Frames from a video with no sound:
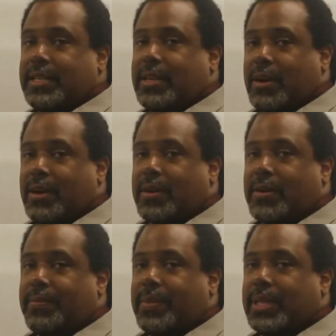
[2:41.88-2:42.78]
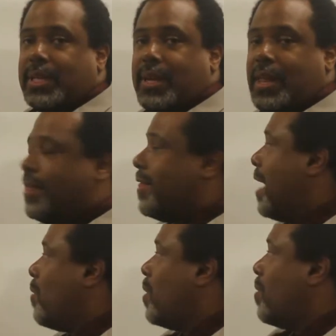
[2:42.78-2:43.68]
term
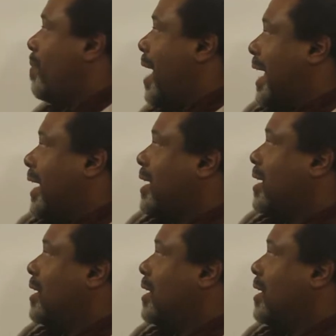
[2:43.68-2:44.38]
that will make